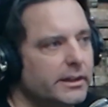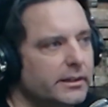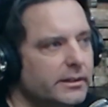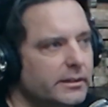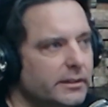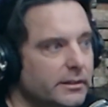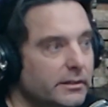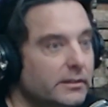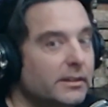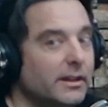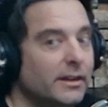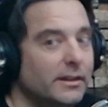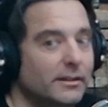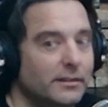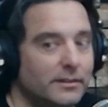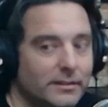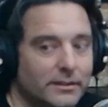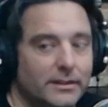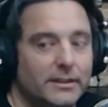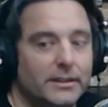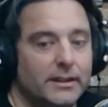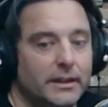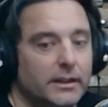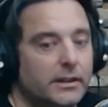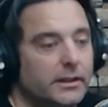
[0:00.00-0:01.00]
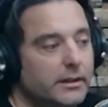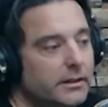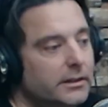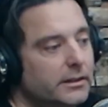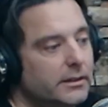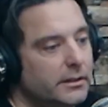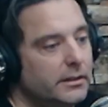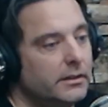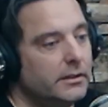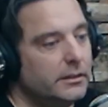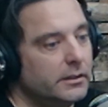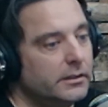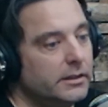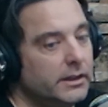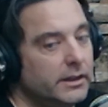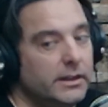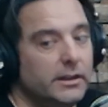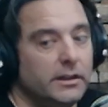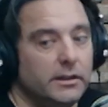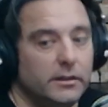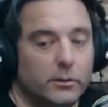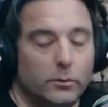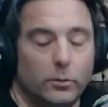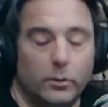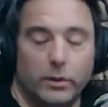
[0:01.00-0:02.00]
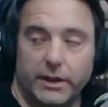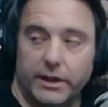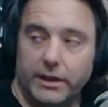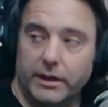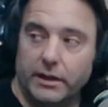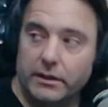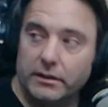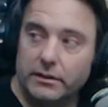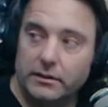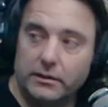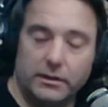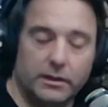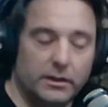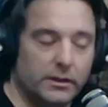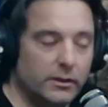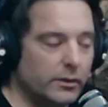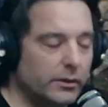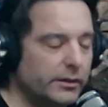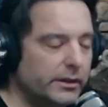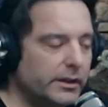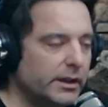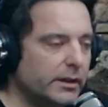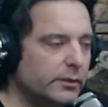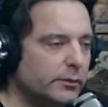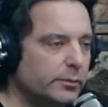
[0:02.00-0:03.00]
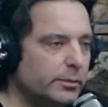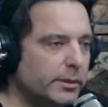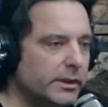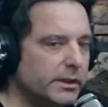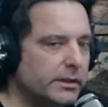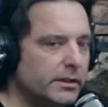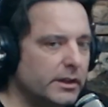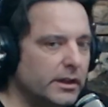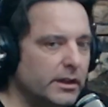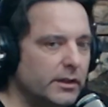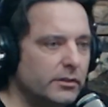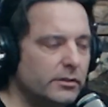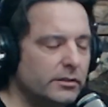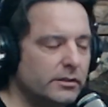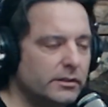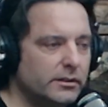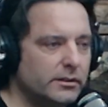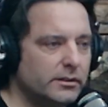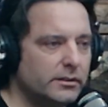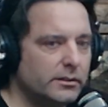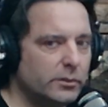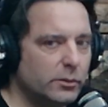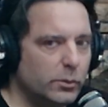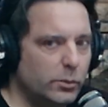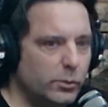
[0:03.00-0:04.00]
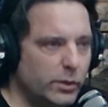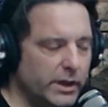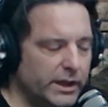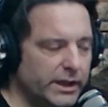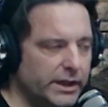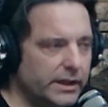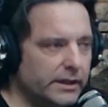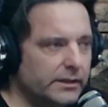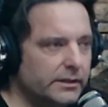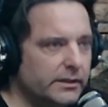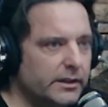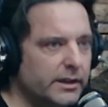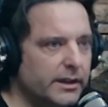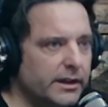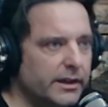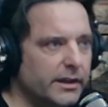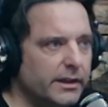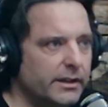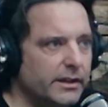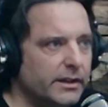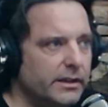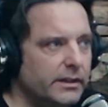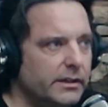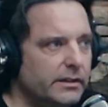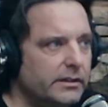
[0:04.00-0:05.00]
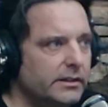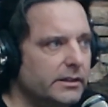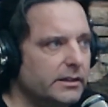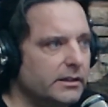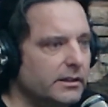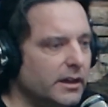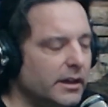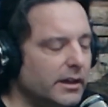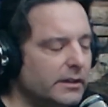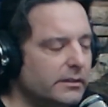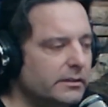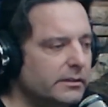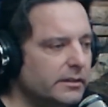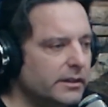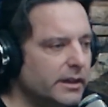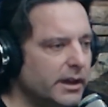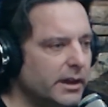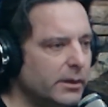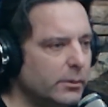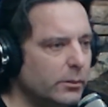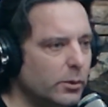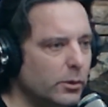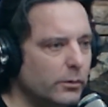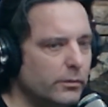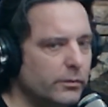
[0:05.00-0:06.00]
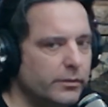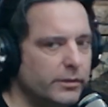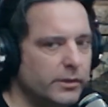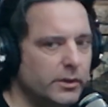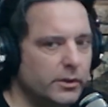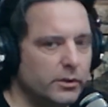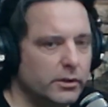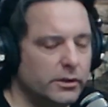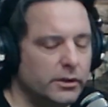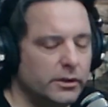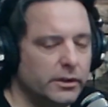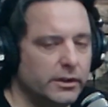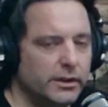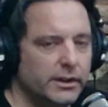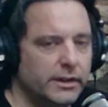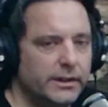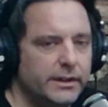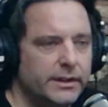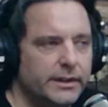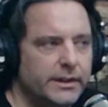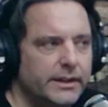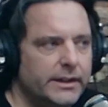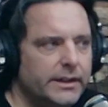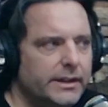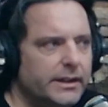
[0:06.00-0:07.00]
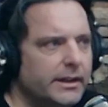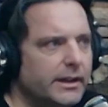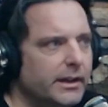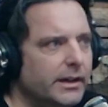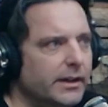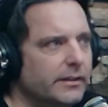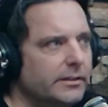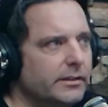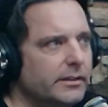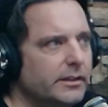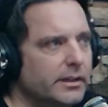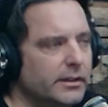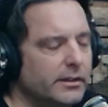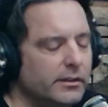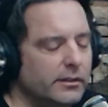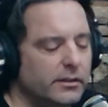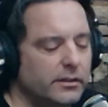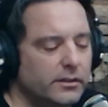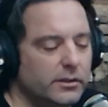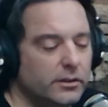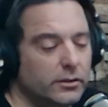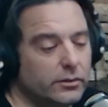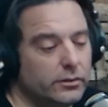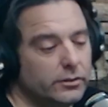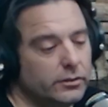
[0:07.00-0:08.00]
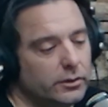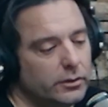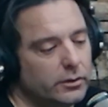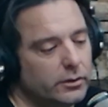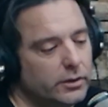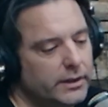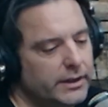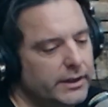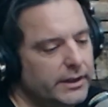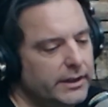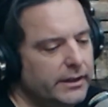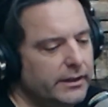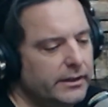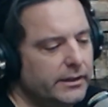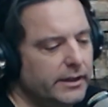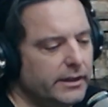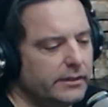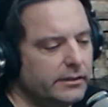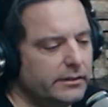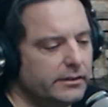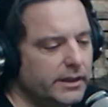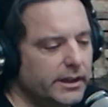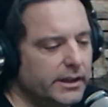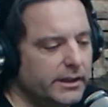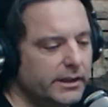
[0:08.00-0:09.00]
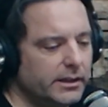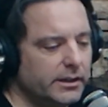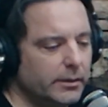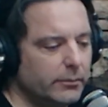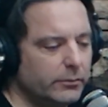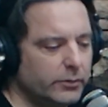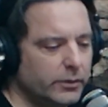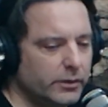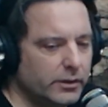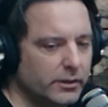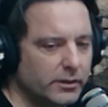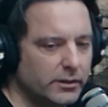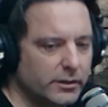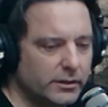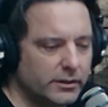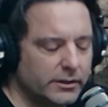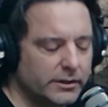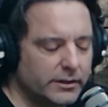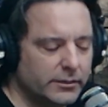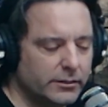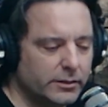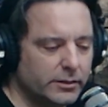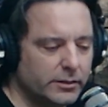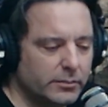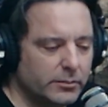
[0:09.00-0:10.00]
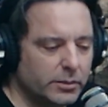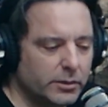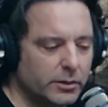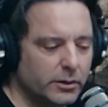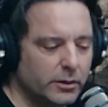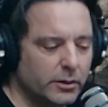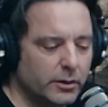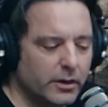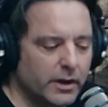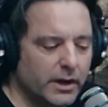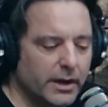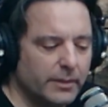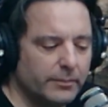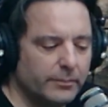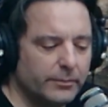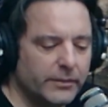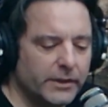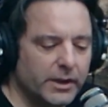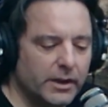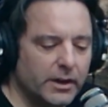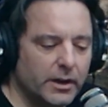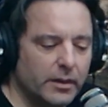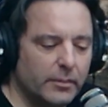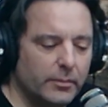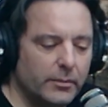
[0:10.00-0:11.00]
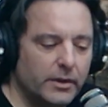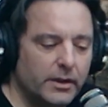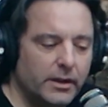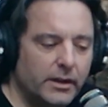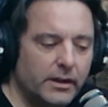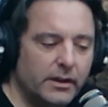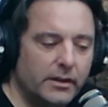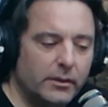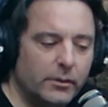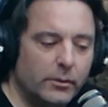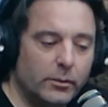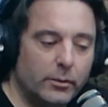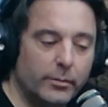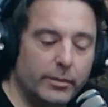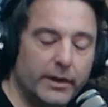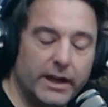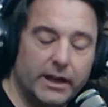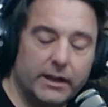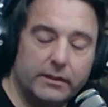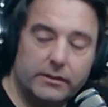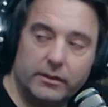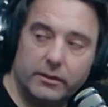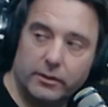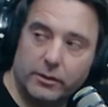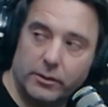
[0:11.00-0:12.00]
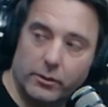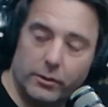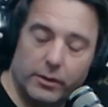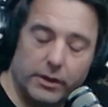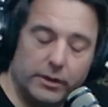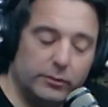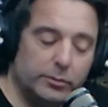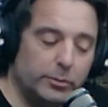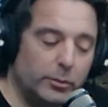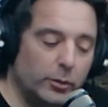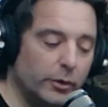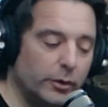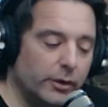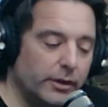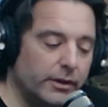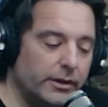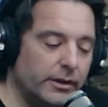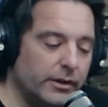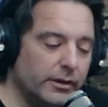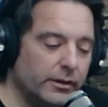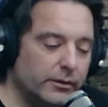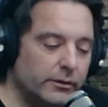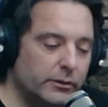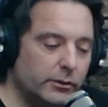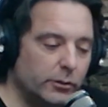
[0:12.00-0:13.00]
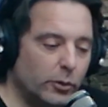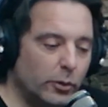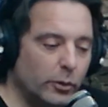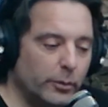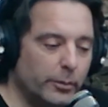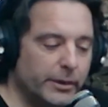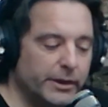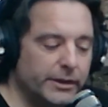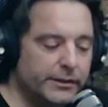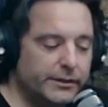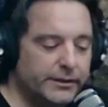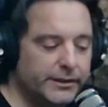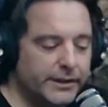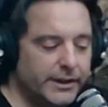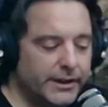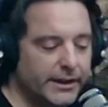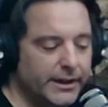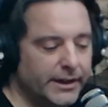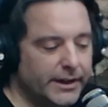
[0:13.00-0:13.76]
And these guys, they need to win it. You know, the expectation is to win it. And anything less than that won't feel good at the end of the year. So that's signing up for a little different program. Um, we're back to the grease board here at Zollman.